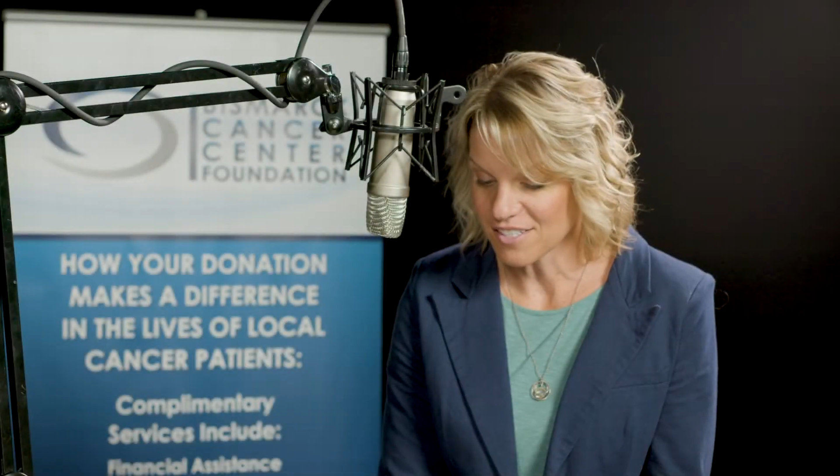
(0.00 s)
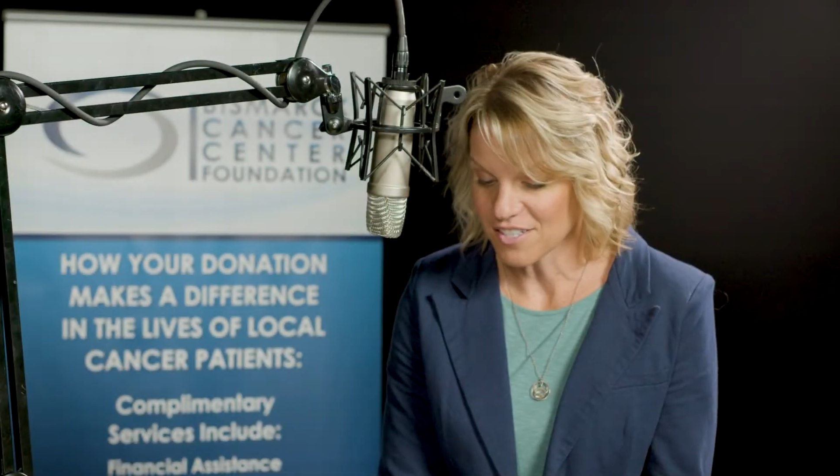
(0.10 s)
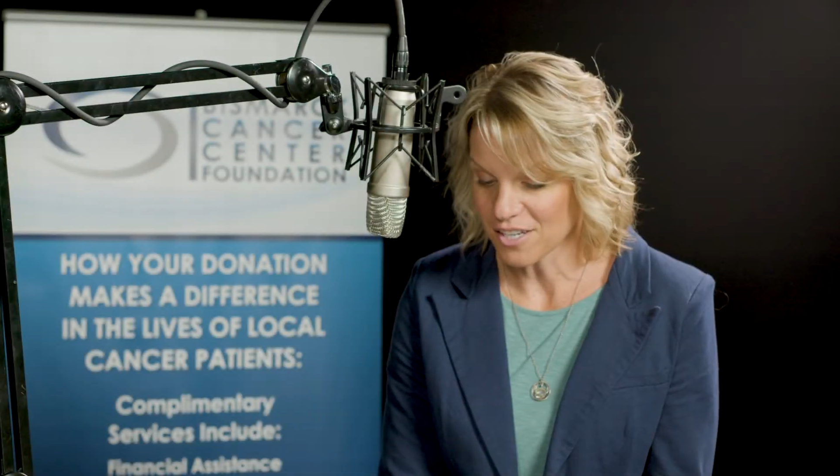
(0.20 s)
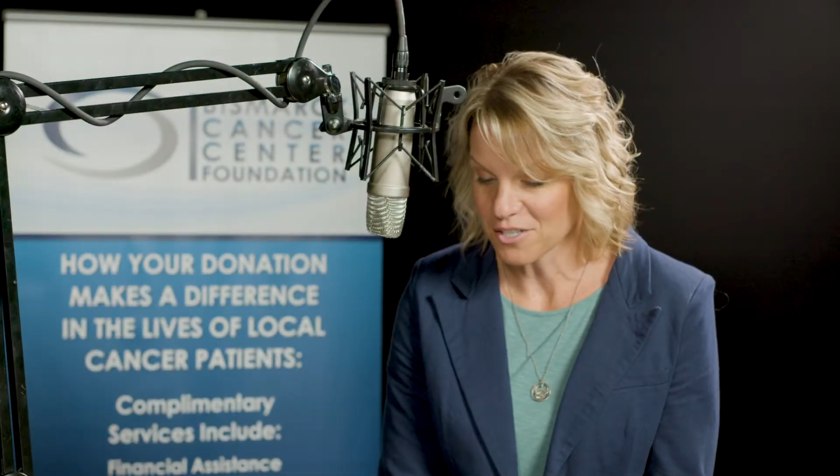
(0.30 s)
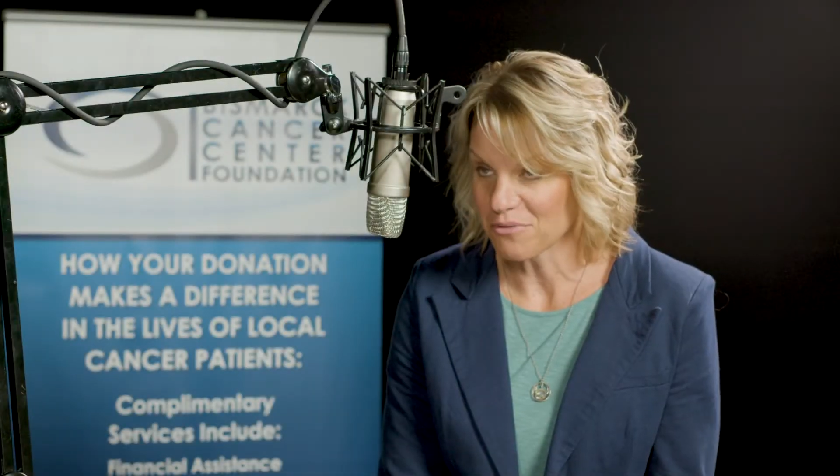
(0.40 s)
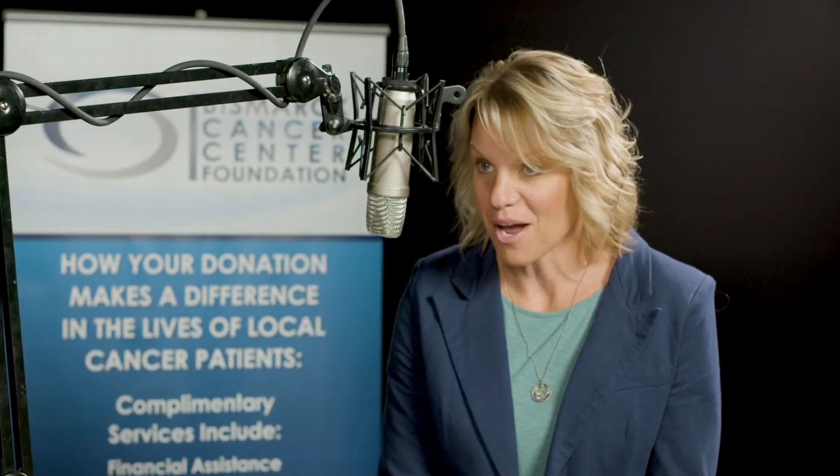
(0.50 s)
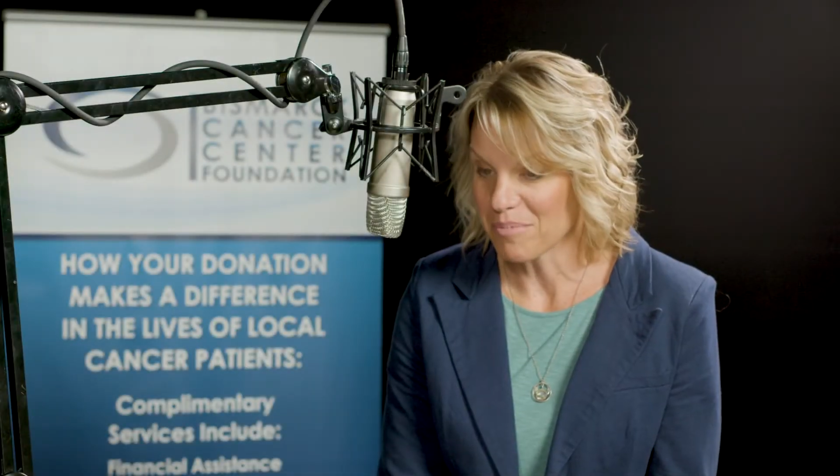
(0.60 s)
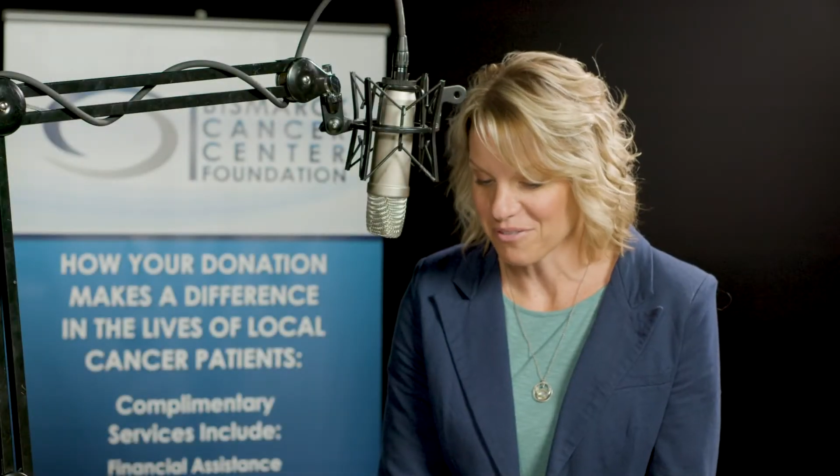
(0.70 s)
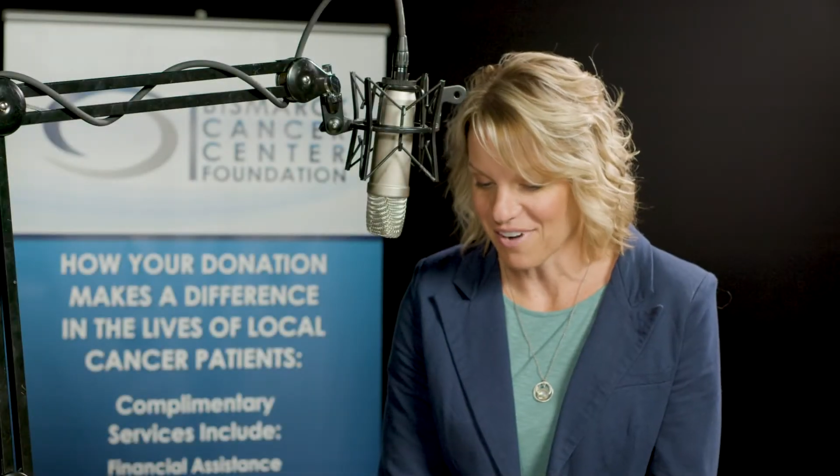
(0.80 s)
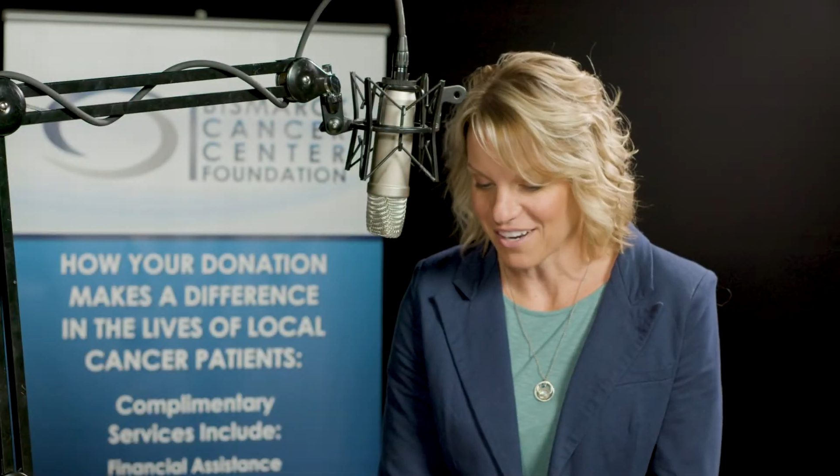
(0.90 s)
is Dr.
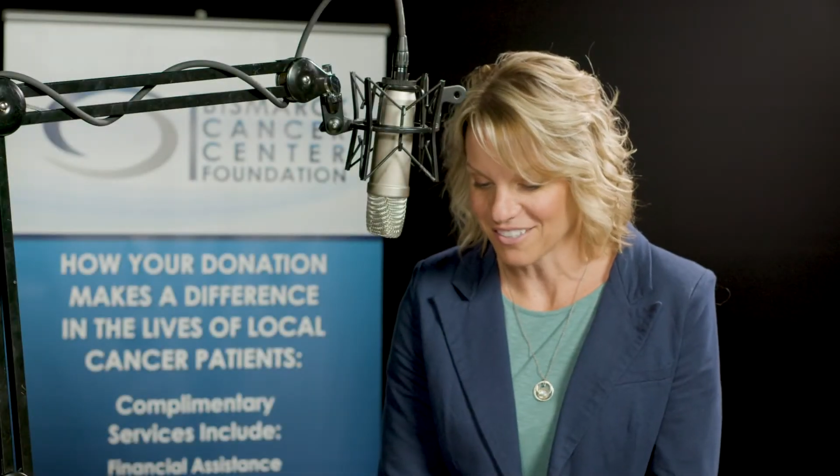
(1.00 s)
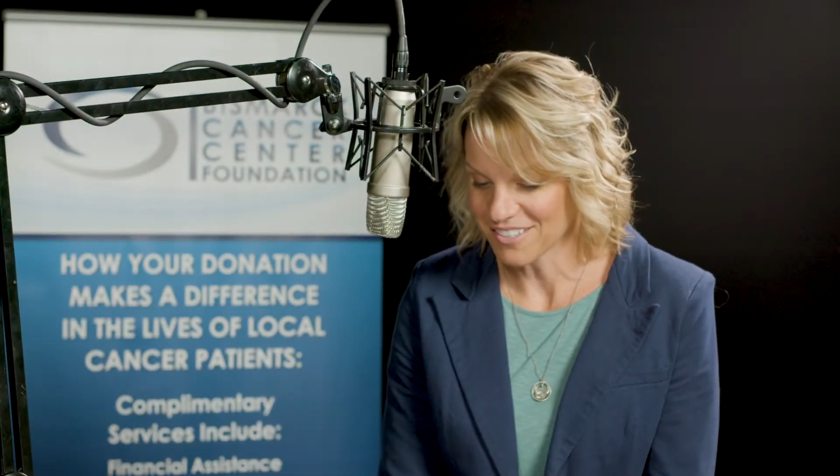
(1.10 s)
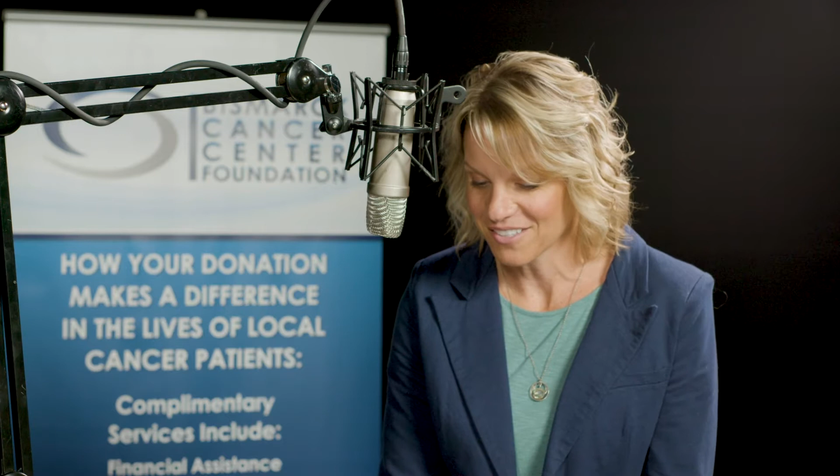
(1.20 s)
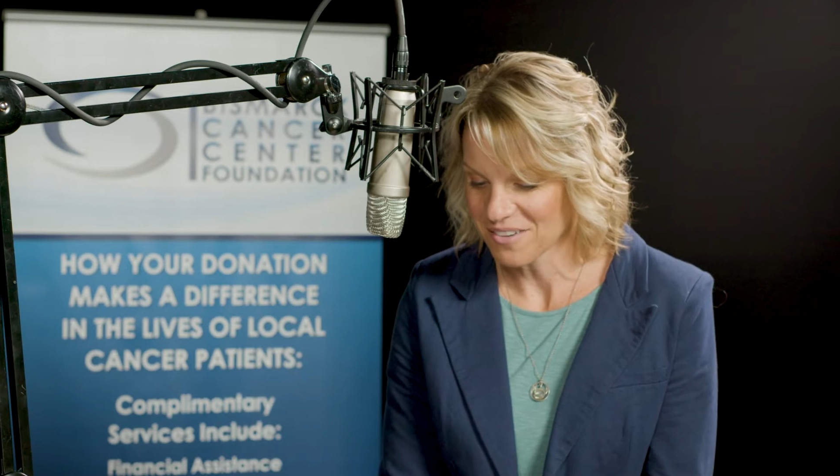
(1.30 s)
Robert Reynolds,